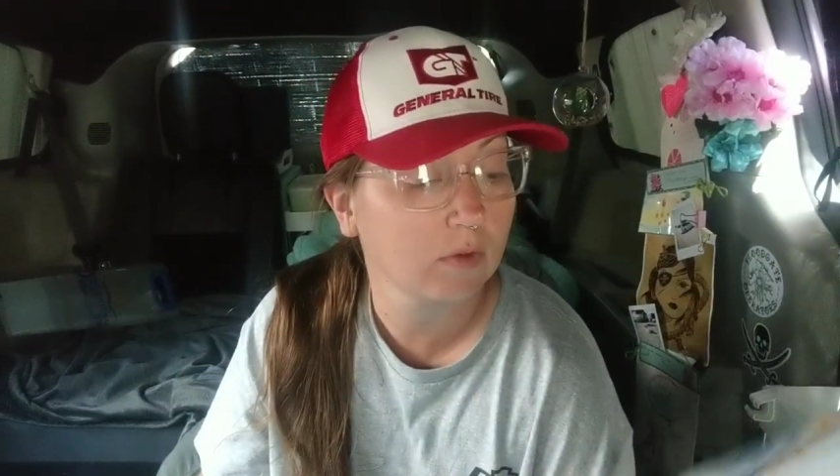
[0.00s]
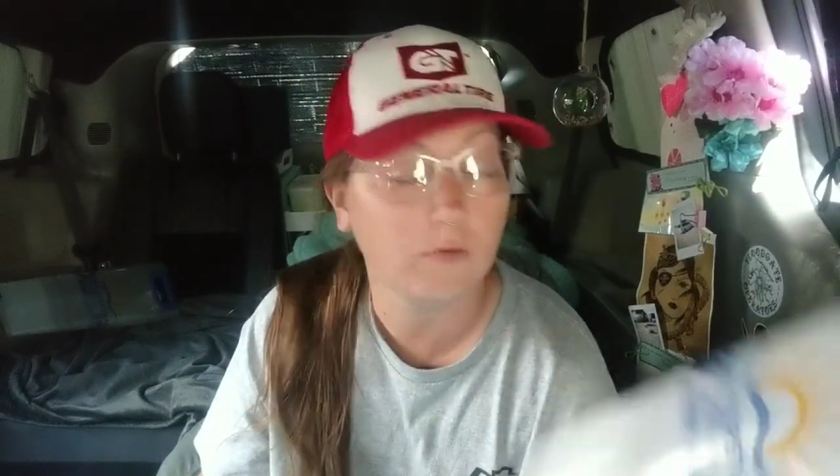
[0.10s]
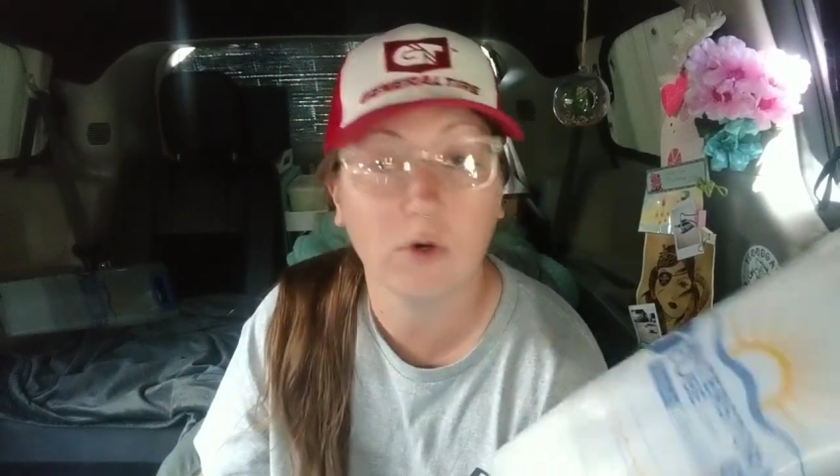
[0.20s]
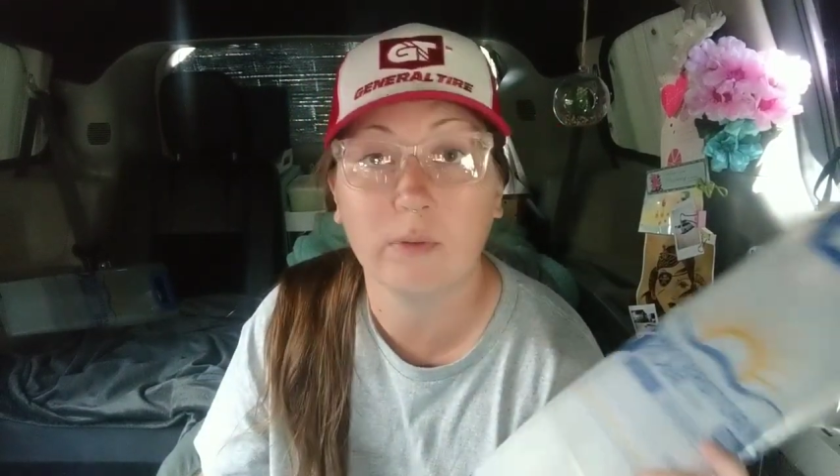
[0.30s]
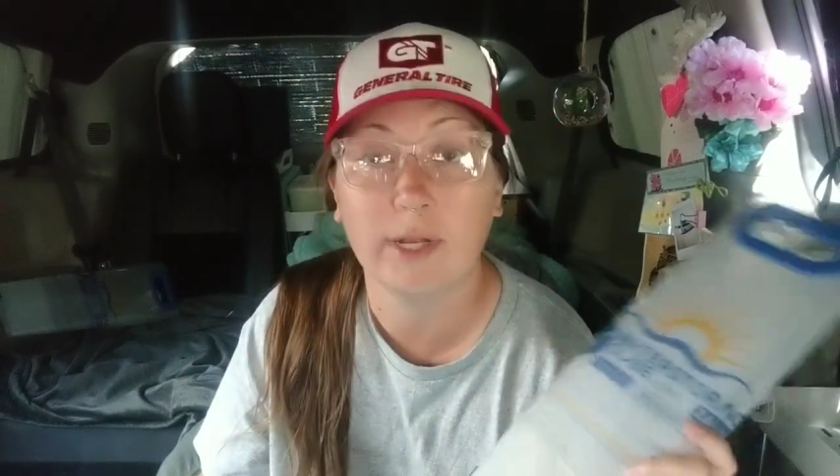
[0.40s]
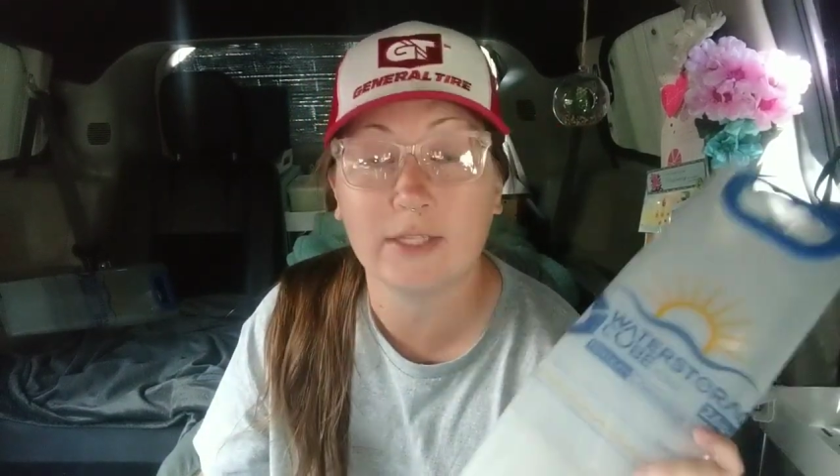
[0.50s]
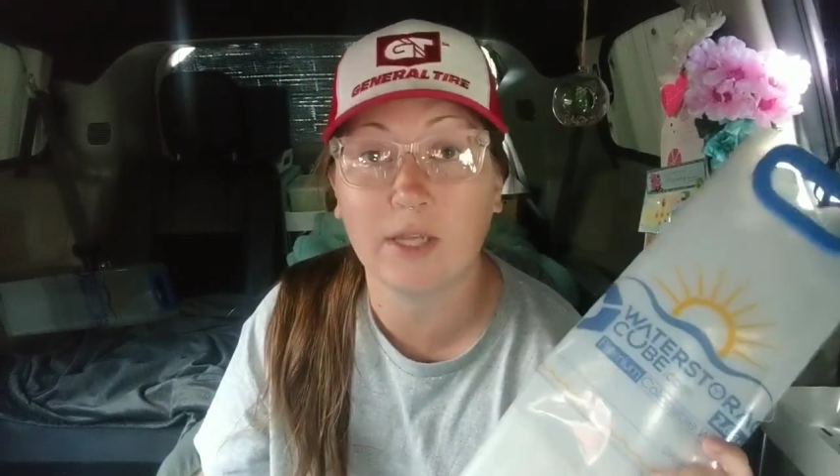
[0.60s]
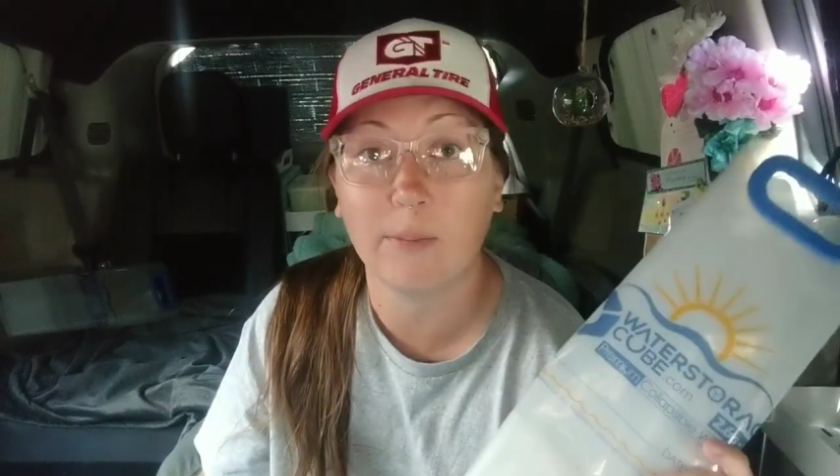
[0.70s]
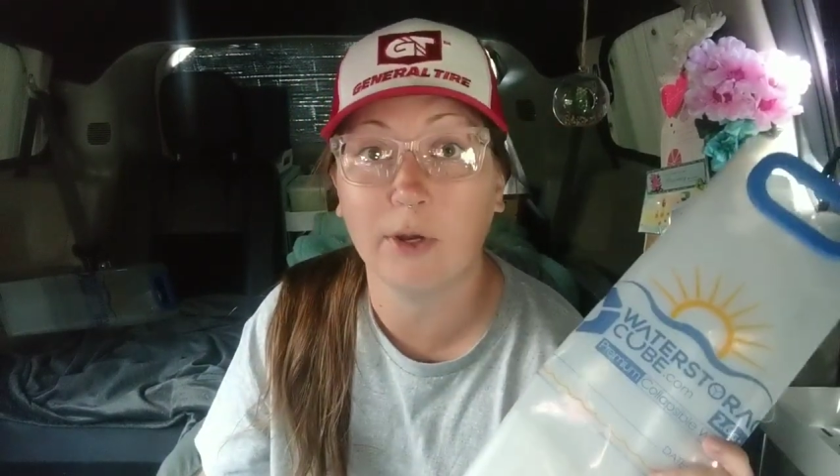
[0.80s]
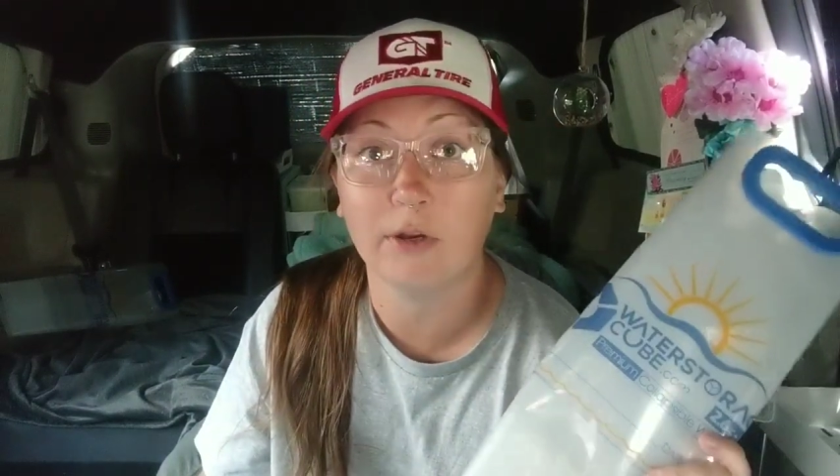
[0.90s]
for my
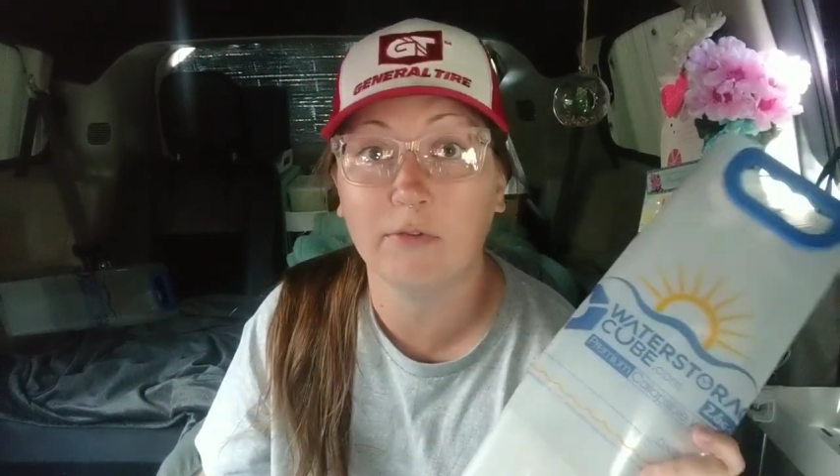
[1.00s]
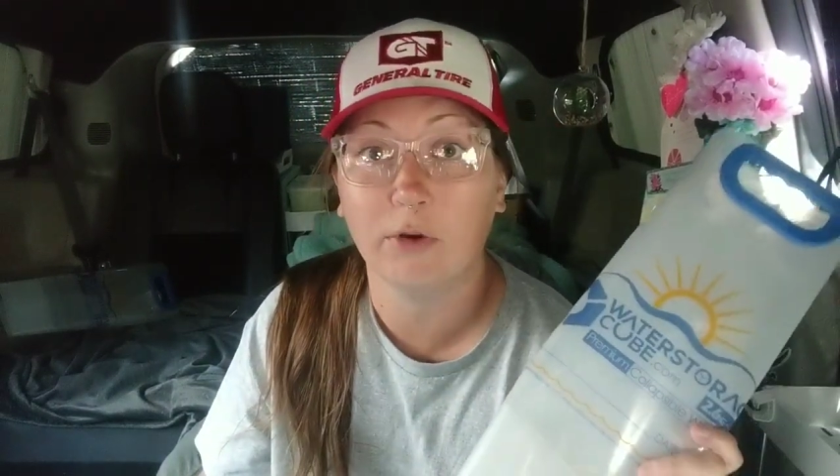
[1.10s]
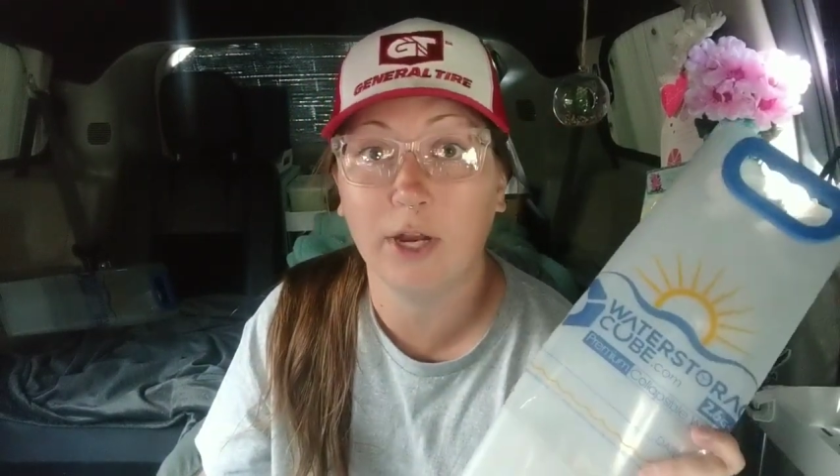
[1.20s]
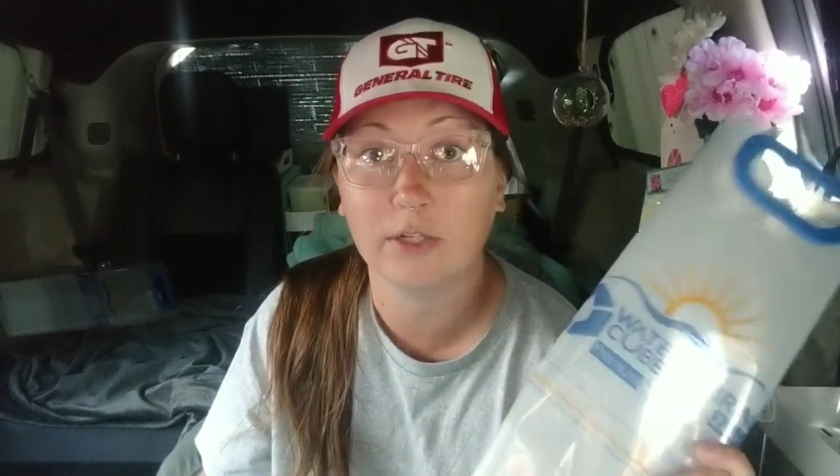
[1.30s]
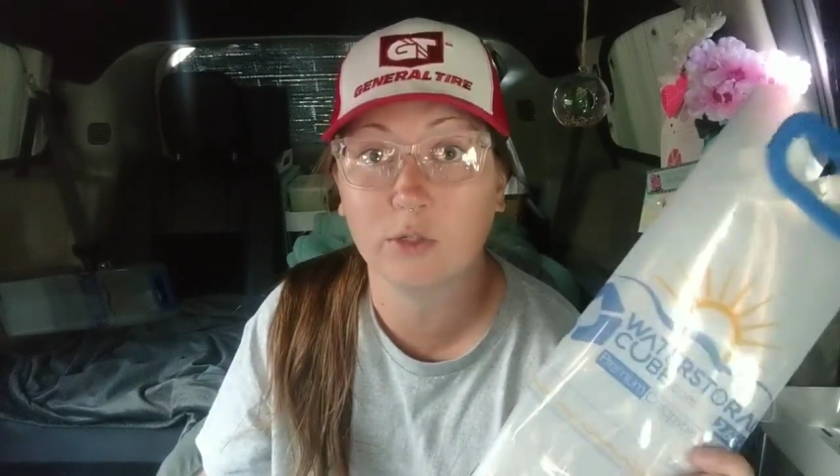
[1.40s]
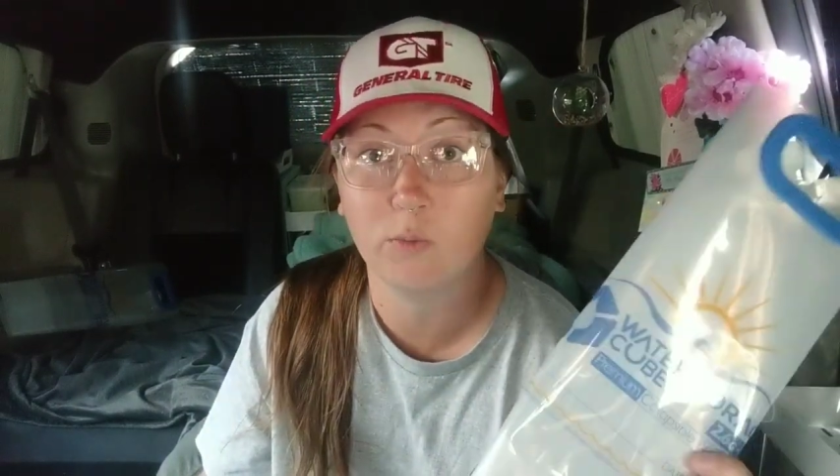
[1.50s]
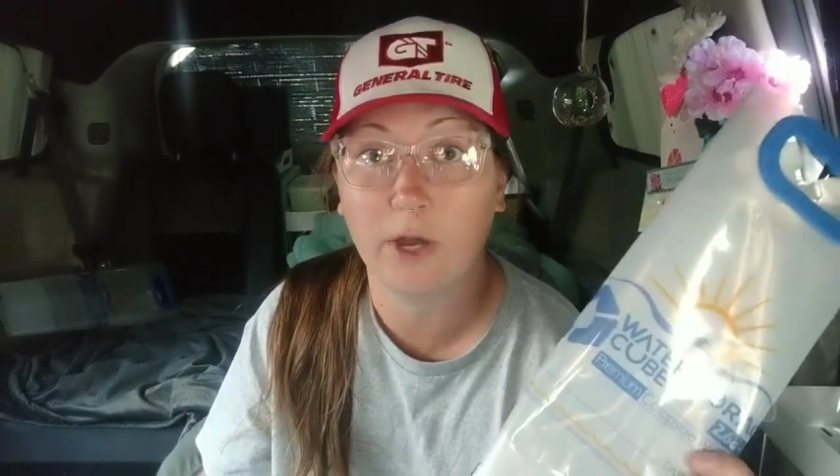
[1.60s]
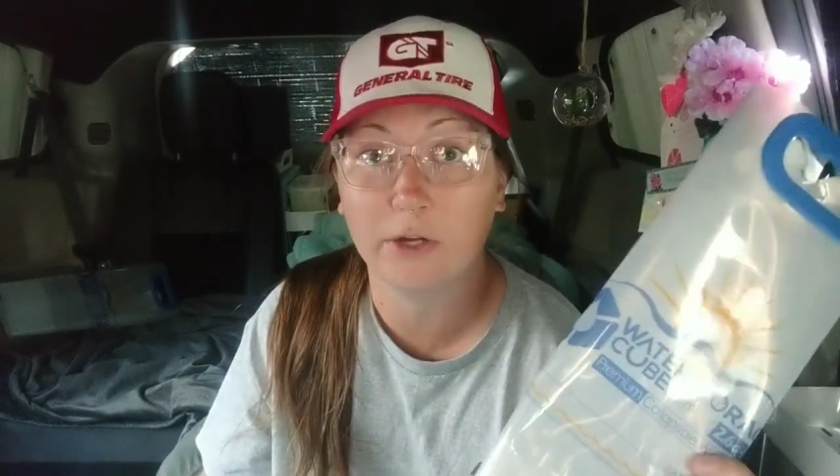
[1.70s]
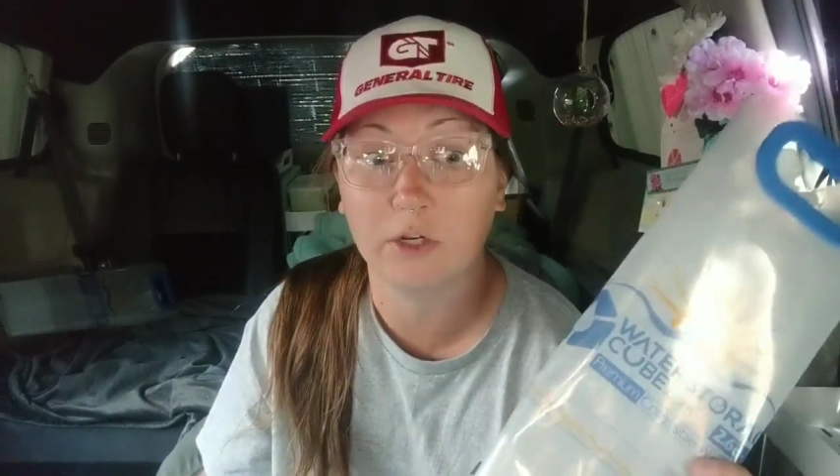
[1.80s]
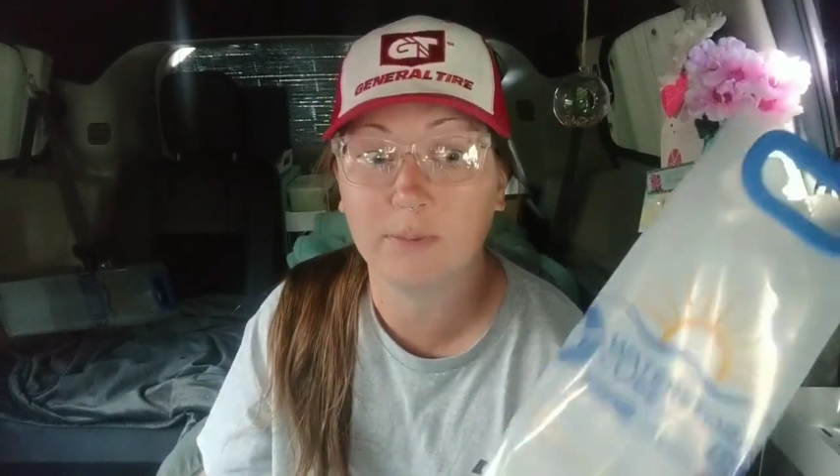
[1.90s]
summer for extra
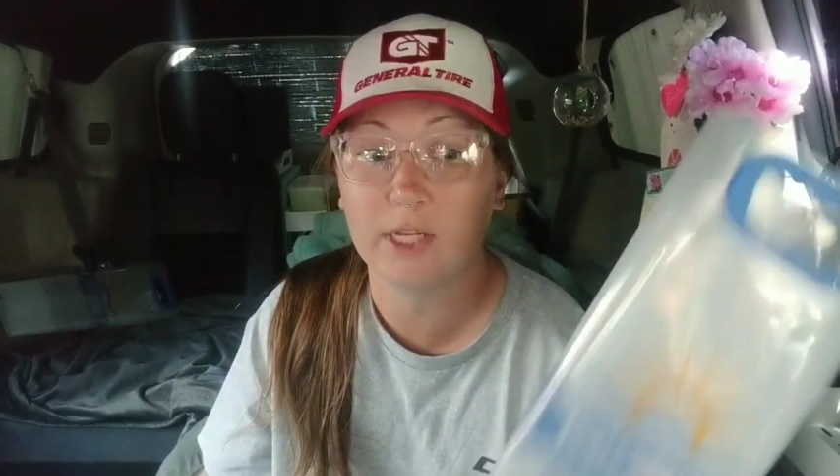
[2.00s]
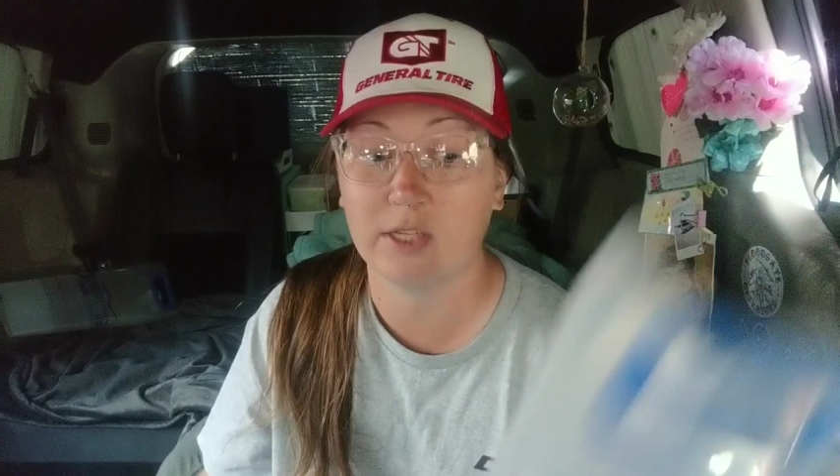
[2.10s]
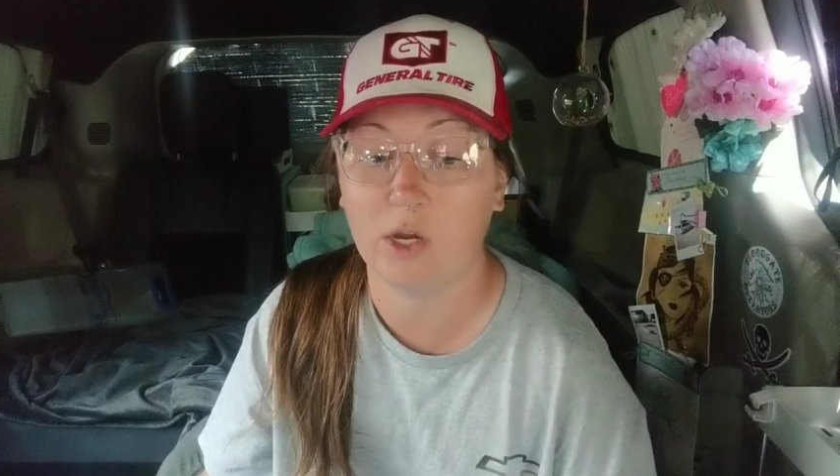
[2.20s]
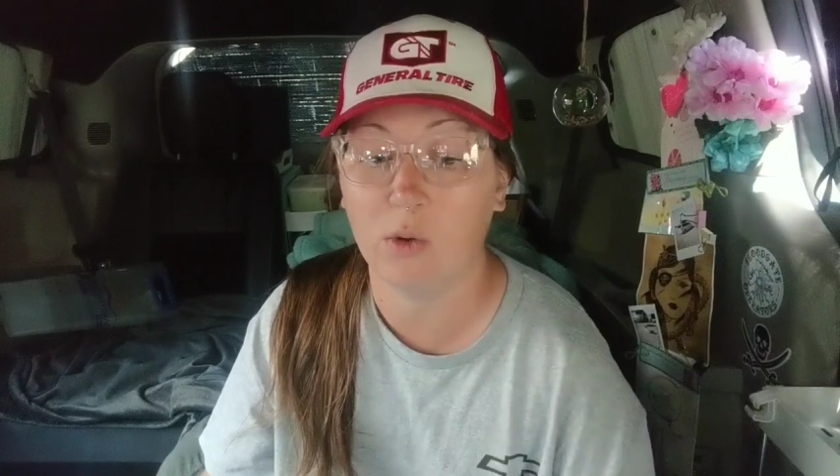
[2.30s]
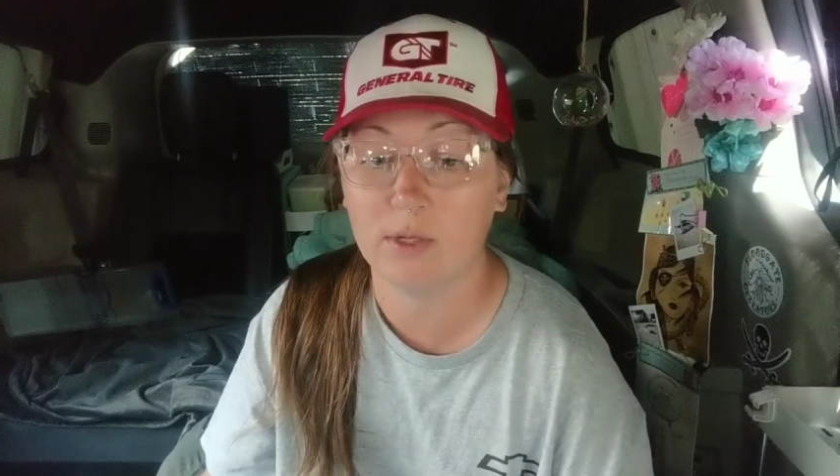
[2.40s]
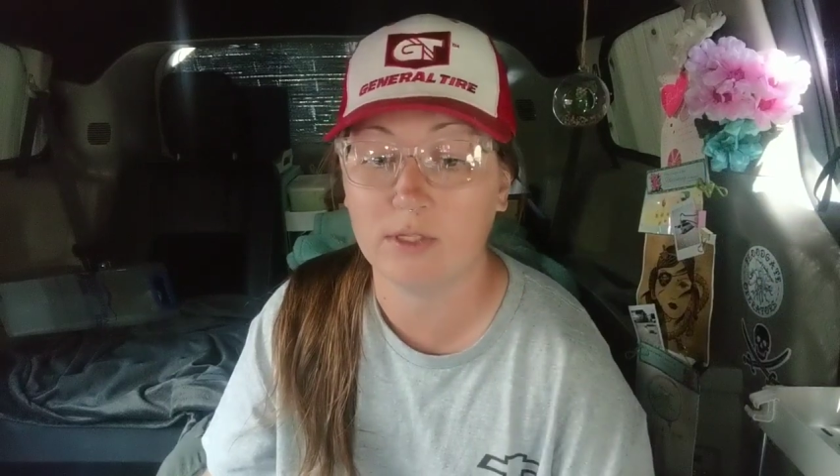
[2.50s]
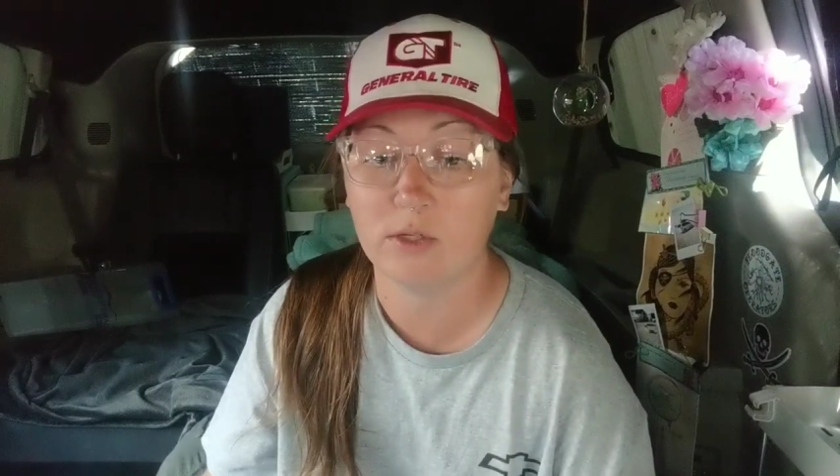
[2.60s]
water because I always